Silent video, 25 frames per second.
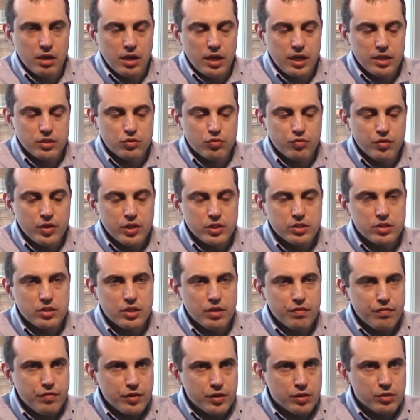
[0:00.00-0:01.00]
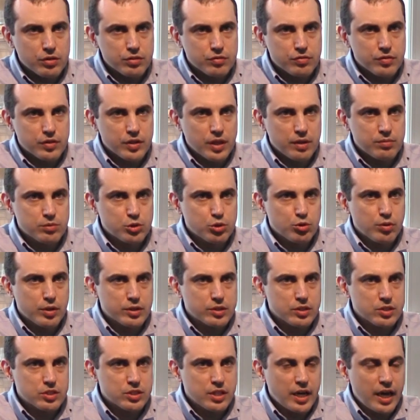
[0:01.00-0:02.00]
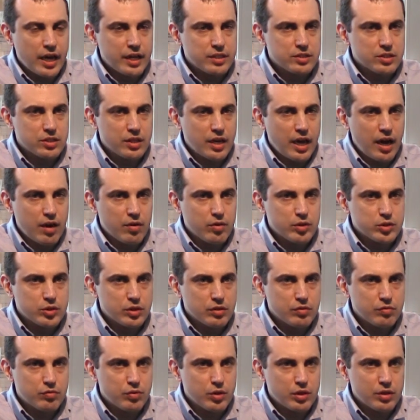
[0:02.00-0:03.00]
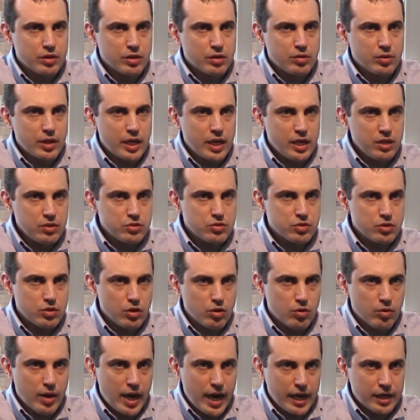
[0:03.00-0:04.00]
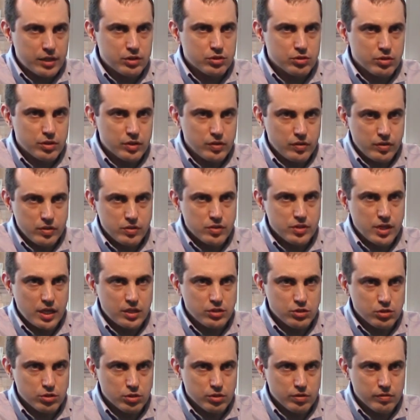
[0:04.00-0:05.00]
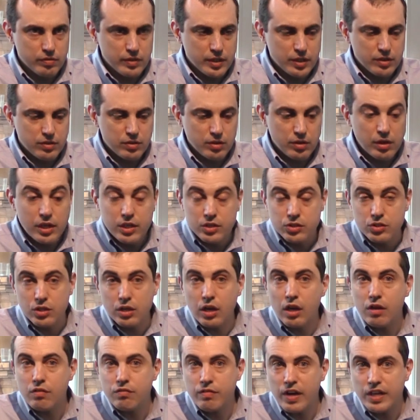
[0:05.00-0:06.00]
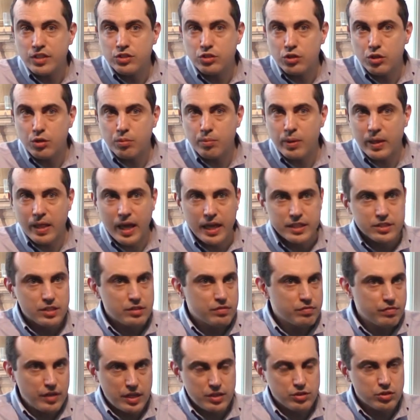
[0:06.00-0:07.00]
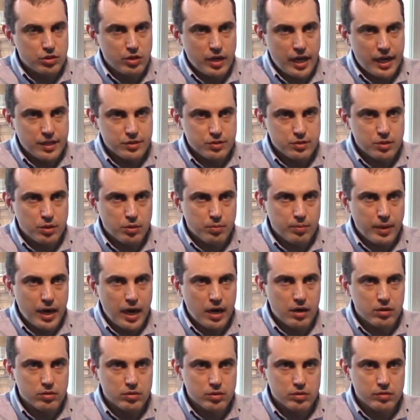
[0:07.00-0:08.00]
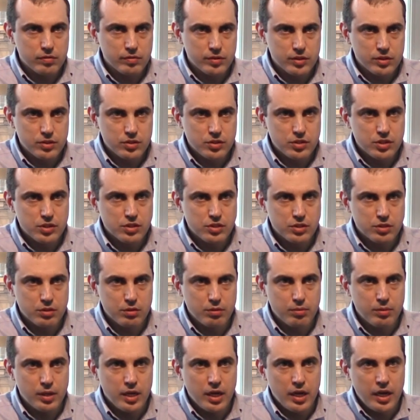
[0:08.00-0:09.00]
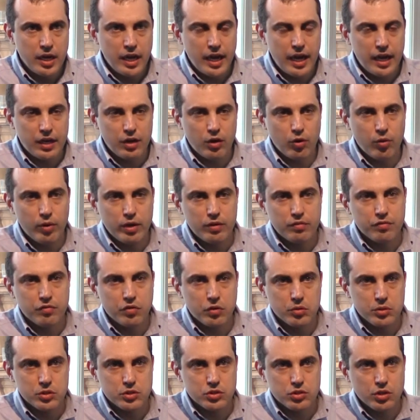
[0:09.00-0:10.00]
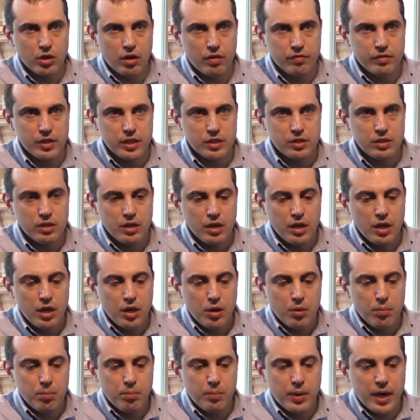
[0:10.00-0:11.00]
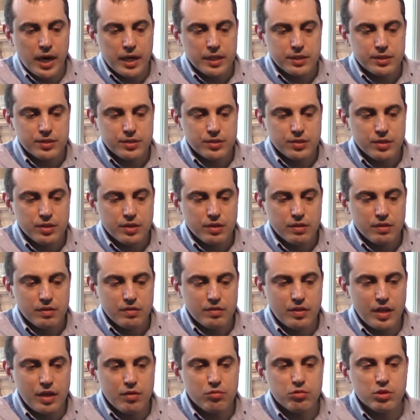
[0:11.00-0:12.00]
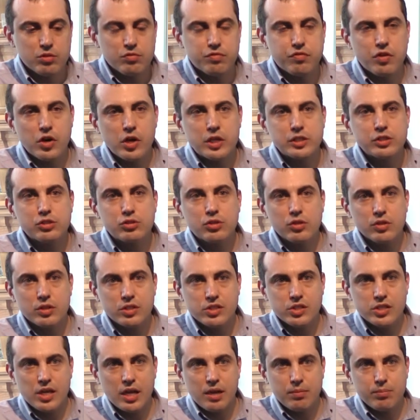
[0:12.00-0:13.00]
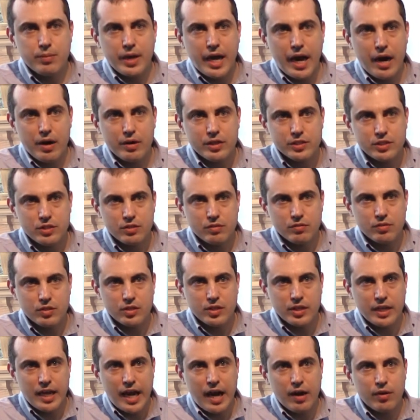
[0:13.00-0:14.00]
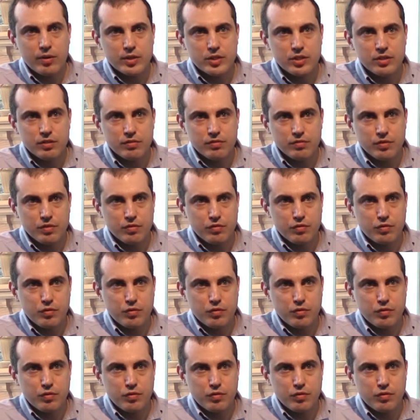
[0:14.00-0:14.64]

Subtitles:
It's very difficult for them to understand a narrative where there is no actor at the center of it. There is an inventor, but that inventor has no power over the system and no influence of it. But they revert to the same narrative, the narrative